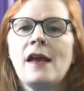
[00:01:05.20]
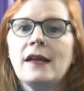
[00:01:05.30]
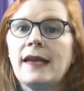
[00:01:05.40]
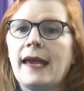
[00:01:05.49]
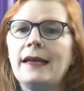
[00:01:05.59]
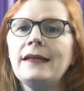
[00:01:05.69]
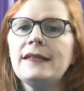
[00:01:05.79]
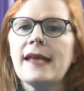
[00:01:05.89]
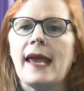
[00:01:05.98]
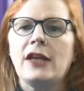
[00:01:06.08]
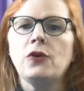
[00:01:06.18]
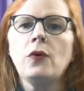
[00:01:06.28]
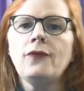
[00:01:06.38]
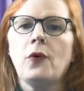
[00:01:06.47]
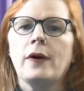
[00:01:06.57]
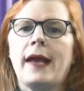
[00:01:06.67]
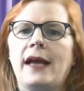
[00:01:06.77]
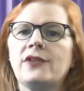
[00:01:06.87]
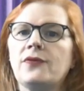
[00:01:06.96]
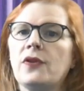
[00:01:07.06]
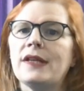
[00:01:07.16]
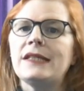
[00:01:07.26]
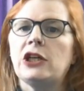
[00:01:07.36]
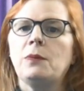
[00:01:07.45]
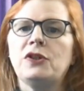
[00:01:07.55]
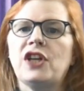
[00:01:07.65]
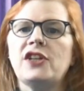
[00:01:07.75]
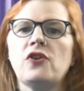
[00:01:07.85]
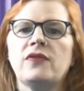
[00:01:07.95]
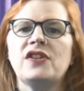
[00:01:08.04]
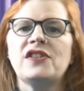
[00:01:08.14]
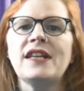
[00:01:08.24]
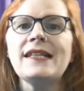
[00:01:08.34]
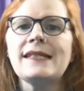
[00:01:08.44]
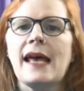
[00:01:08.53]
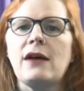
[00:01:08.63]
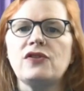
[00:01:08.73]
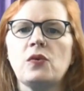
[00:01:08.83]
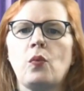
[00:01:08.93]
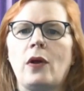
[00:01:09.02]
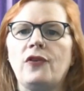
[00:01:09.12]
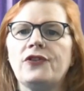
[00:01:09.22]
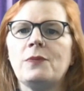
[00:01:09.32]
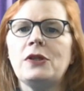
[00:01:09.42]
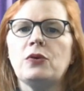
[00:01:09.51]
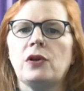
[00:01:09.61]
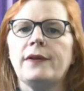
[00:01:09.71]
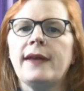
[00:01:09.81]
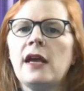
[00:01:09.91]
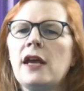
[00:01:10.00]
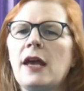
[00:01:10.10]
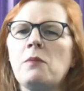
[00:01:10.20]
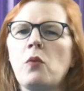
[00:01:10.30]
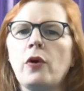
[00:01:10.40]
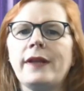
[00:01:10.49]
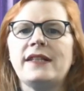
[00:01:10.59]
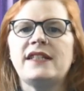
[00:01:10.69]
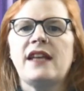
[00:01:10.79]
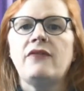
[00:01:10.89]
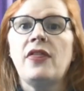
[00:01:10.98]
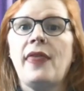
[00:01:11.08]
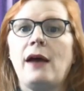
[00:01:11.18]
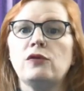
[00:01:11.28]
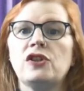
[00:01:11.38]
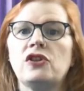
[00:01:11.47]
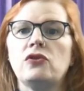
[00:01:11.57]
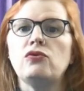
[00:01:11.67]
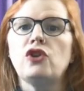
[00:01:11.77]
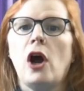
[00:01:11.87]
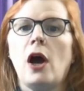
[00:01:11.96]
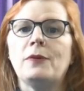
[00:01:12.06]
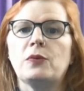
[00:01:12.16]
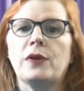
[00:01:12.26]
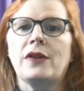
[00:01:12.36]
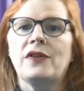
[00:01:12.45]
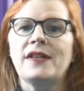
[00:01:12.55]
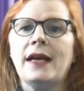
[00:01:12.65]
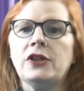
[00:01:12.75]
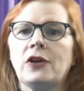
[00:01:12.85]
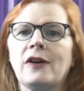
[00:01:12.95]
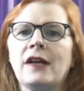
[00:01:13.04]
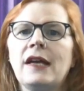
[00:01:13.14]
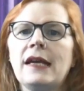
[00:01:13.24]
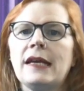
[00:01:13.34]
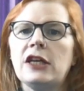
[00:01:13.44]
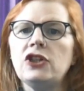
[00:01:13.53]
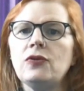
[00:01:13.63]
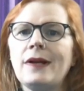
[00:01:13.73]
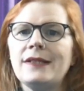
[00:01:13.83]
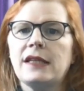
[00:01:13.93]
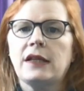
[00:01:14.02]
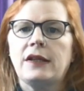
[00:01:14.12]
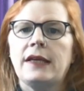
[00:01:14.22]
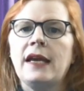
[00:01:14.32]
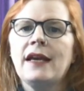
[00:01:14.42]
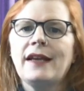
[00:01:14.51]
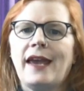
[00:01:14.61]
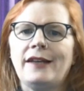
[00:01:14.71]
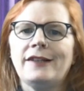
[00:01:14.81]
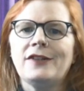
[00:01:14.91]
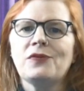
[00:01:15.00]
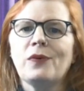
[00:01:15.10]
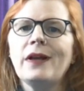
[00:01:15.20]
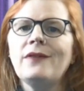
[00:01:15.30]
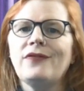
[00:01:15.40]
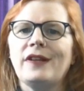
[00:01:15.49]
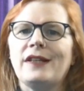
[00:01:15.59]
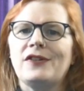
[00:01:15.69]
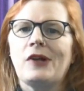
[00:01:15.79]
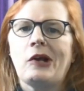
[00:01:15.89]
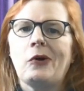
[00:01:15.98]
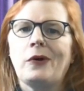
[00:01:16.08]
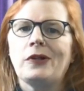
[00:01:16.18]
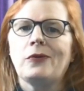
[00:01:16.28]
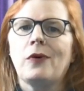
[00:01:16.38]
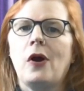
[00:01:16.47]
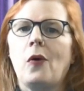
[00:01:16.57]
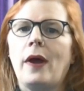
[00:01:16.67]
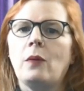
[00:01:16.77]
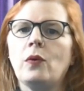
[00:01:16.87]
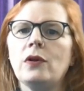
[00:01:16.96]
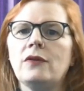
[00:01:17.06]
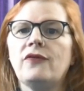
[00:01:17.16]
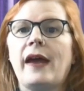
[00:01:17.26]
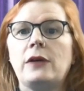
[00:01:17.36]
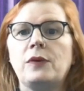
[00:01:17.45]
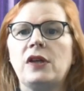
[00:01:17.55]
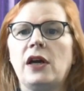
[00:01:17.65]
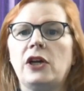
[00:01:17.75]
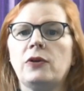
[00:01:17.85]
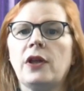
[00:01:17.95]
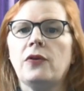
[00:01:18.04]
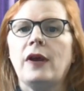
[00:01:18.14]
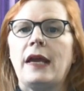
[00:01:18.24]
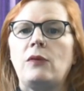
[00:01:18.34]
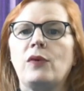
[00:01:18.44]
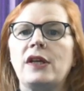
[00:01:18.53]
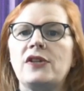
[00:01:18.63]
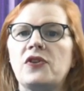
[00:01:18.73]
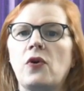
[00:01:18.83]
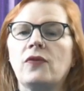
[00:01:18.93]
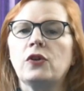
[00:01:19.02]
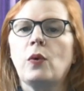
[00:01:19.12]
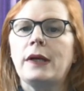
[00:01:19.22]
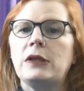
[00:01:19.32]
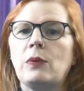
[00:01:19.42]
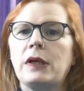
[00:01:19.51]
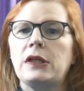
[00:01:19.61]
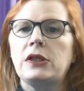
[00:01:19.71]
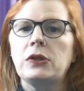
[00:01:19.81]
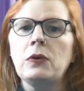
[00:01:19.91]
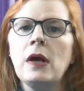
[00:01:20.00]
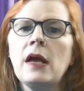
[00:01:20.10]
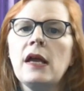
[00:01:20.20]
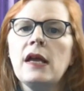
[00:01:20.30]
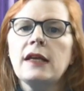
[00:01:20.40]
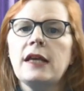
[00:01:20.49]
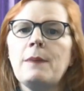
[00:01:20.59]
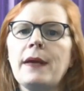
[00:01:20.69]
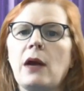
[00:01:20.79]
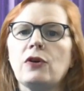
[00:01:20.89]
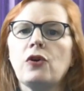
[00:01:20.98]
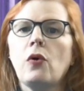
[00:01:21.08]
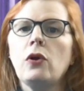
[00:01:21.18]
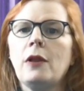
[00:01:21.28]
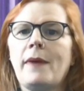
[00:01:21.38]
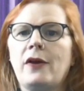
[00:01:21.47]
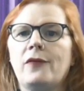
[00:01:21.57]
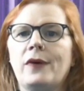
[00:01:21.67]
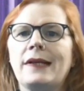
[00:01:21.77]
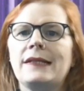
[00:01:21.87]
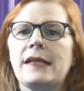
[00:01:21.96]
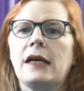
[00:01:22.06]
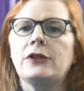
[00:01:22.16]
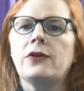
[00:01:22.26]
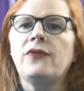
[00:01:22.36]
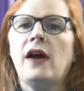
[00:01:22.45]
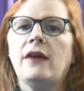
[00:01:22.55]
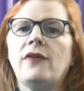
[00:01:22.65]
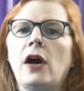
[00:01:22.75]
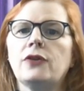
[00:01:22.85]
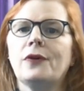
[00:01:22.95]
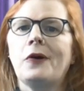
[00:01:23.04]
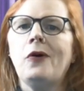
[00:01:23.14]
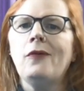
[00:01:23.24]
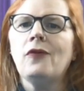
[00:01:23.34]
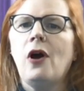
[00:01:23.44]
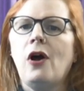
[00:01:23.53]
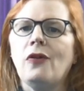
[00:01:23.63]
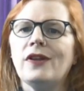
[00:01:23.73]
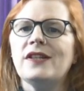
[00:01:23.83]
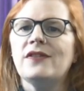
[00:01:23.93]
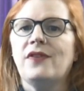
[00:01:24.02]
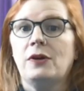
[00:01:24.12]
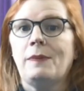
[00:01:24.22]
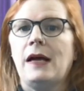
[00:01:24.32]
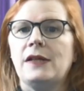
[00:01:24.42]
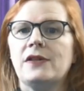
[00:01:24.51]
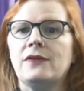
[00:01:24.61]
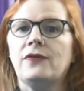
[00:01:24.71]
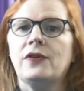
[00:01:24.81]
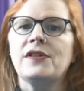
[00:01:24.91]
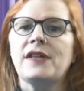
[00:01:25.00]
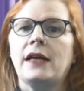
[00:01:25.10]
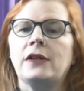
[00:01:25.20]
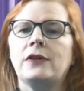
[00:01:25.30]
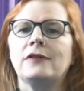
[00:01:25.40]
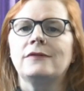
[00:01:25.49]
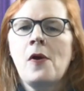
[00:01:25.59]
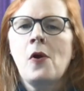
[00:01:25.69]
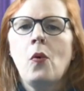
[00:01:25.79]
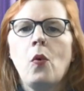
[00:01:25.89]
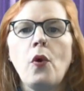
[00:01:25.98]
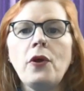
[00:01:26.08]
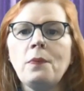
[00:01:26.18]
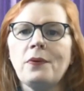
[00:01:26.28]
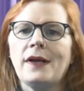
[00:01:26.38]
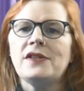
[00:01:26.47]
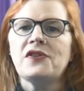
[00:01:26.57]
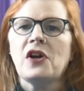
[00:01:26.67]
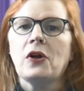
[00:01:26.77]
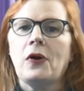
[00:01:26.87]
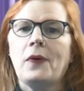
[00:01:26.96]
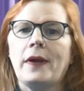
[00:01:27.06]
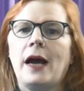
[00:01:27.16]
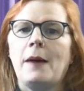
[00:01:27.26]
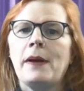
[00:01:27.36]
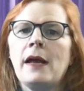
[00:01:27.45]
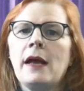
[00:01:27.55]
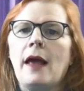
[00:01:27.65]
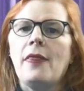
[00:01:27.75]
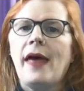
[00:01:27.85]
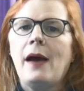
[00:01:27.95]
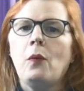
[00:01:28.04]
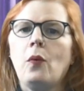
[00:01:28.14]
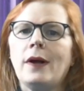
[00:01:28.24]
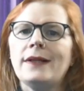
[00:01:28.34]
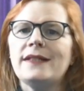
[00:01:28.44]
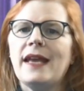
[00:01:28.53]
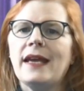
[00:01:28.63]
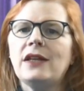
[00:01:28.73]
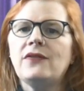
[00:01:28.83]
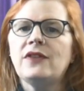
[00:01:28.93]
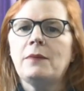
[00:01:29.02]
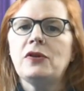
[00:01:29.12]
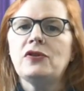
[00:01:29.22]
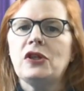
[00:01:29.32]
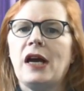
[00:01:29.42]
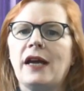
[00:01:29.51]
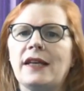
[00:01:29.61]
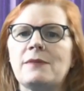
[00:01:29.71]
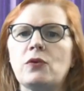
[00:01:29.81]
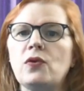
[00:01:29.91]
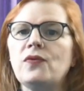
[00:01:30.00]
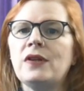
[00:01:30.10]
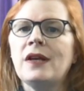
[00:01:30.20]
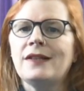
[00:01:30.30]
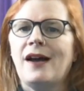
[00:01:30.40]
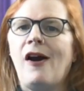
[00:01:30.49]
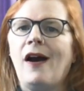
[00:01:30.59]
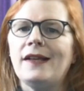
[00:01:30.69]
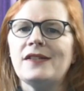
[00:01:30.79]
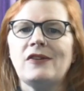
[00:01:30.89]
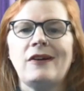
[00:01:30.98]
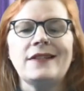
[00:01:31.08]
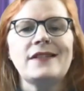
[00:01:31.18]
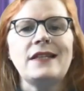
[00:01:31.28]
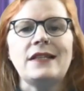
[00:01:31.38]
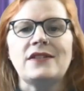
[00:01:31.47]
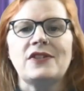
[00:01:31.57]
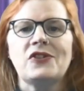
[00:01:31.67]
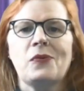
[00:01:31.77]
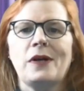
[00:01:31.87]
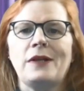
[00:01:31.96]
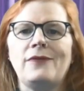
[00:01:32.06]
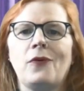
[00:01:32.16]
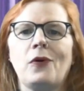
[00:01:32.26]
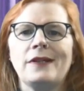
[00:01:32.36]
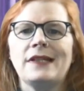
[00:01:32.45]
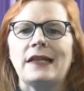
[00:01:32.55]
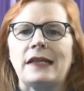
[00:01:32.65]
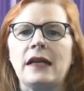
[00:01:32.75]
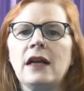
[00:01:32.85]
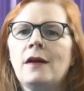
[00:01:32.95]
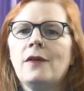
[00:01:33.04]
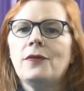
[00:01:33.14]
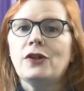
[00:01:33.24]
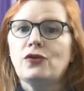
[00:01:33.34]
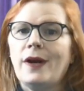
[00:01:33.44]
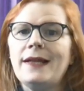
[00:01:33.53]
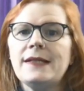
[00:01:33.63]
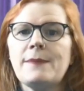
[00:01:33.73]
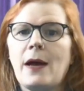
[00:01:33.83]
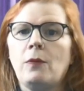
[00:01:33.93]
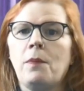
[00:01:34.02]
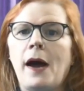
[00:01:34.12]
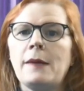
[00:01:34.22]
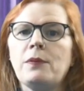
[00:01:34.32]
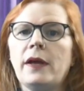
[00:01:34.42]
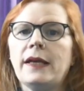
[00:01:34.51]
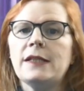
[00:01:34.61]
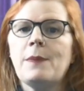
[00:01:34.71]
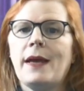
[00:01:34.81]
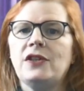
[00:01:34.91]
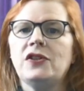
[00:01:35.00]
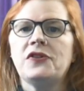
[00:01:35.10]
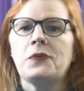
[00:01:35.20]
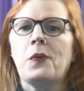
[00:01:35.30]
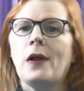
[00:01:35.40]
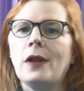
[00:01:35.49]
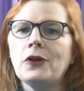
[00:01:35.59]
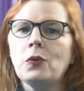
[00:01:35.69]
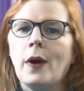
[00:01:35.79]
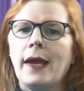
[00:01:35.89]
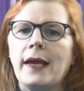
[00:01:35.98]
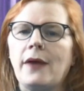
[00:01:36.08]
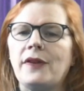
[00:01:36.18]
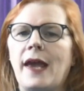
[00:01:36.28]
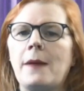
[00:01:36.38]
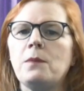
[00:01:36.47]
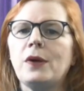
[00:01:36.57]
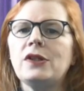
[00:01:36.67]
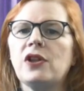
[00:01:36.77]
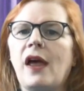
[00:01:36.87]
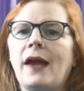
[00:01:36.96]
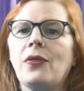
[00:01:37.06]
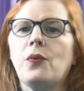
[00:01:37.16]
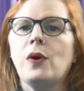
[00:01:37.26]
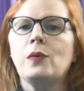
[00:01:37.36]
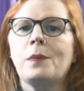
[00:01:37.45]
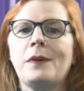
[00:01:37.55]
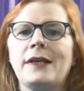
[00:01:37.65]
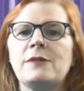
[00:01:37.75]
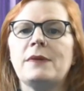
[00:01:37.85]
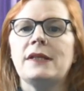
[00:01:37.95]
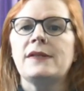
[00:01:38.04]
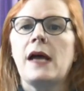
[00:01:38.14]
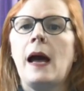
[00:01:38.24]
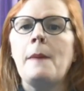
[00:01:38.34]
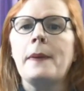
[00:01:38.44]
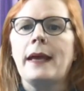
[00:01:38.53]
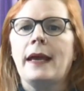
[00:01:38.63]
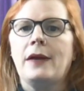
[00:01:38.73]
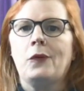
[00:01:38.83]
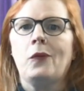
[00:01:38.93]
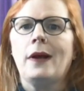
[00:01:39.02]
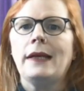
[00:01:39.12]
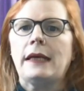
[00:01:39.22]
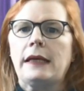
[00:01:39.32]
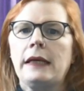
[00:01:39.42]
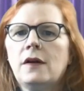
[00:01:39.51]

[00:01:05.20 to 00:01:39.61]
Canada's annual forecast for this year projects over 6,000 wells to be drilled and more than 7,000 new jobs within the sector. Interestingly, Canada's rig fleet is not going to grow and will, in fact, retire another eight rigs over 2022, keeping our total amount of rigs under 500. Overall, this is very positive for the sector. Oil prices are going up, and that once negative WTI has moved to highs not seen since 2014. The Trans Mountain pipeline expansion is well underway, and the Enbridge Line 3 replacement is up and running.